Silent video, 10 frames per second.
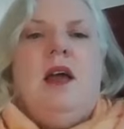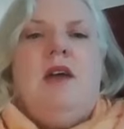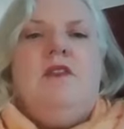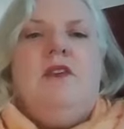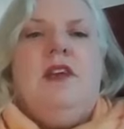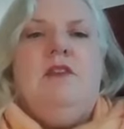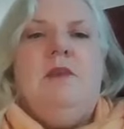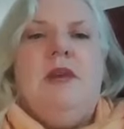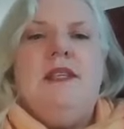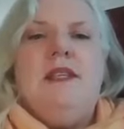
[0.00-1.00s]
I forgive
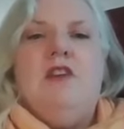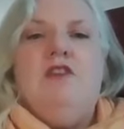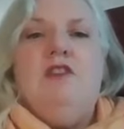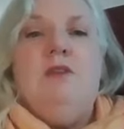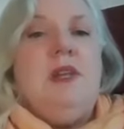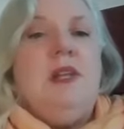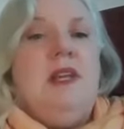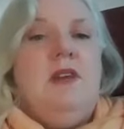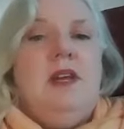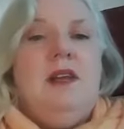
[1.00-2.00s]
myself for
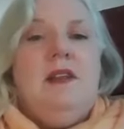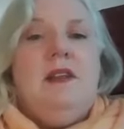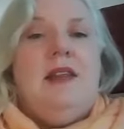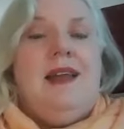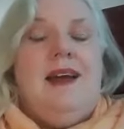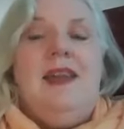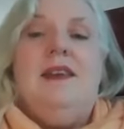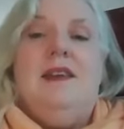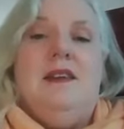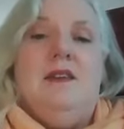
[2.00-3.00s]
believing that I
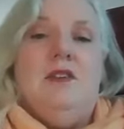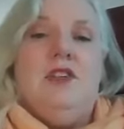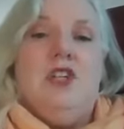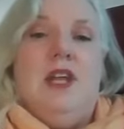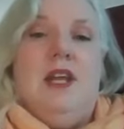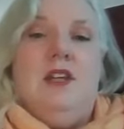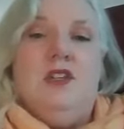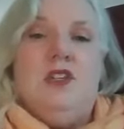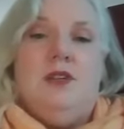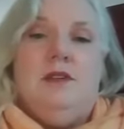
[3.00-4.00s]
can never
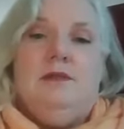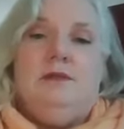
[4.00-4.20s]
change.